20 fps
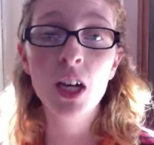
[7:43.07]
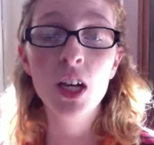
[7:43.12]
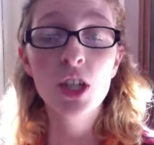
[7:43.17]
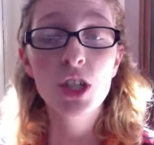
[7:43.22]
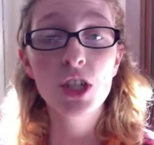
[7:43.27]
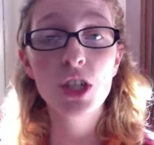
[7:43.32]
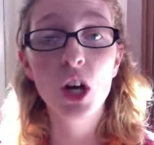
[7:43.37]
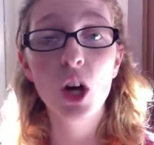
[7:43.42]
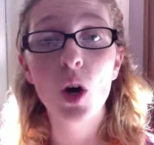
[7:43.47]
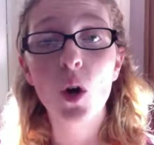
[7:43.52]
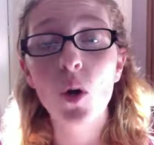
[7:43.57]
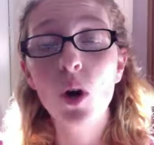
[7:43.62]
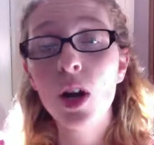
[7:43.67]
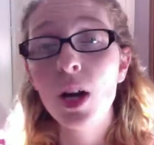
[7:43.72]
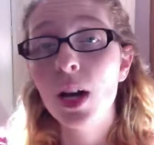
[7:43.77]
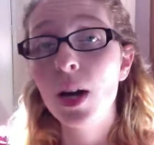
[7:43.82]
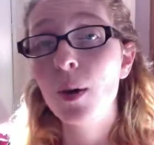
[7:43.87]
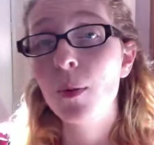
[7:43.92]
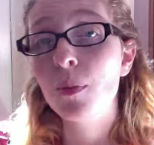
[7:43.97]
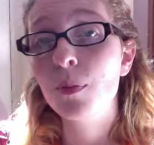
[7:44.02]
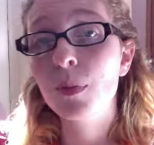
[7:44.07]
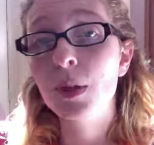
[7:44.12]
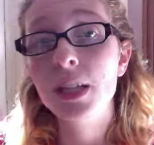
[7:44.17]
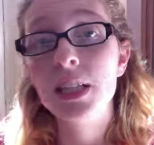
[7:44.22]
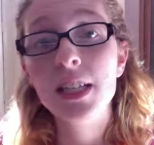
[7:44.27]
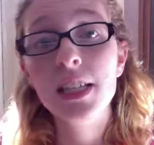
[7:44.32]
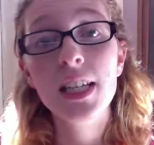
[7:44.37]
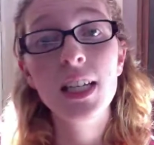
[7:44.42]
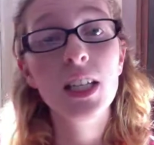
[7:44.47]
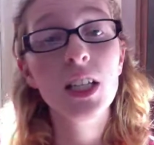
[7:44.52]
So
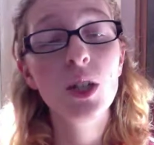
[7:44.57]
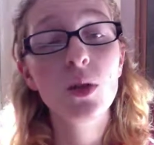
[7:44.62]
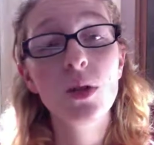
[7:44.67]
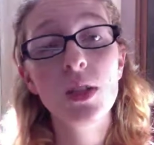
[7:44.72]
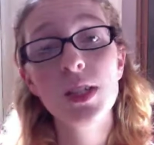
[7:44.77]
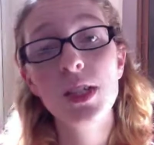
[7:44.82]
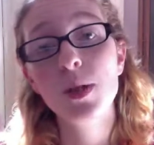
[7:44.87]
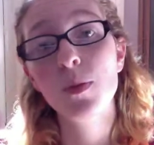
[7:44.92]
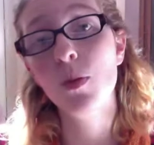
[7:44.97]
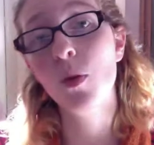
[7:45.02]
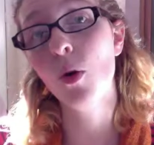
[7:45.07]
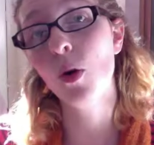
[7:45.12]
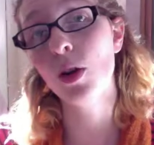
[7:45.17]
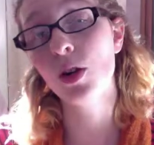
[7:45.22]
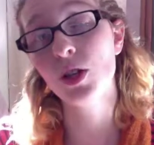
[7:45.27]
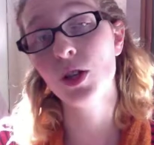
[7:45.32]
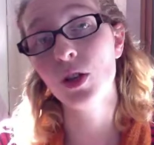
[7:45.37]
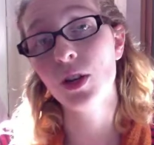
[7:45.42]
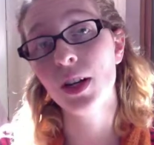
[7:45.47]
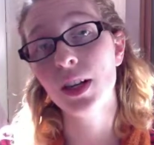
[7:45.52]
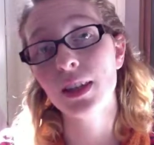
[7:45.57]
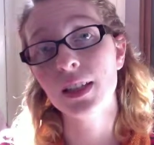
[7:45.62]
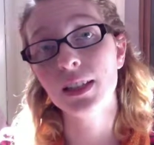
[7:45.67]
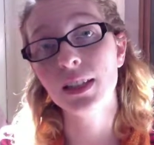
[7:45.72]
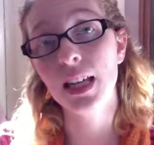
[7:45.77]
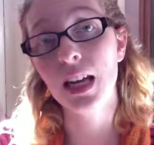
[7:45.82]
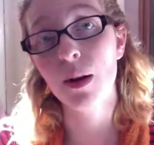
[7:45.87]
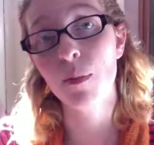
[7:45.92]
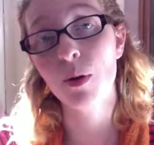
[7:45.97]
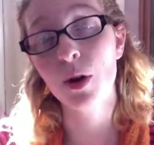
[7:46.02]
continuous support during the
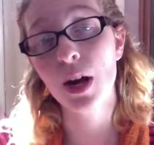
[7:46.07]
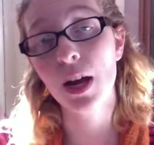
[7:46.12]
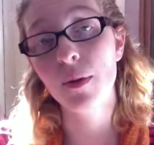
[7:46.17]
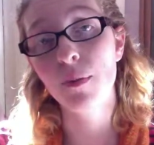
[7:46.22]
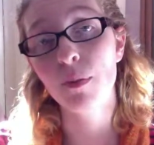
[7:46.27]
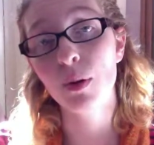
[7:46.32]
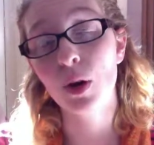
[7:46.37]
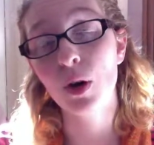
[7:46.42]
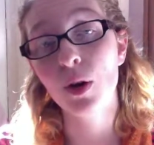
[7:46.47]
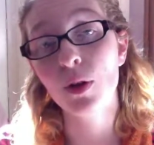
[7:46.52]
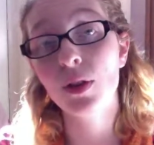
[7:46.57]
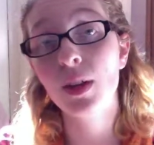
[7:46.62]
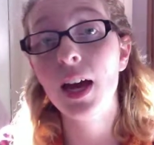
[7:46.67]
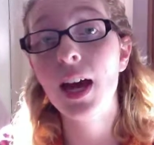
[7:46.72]
labor and birth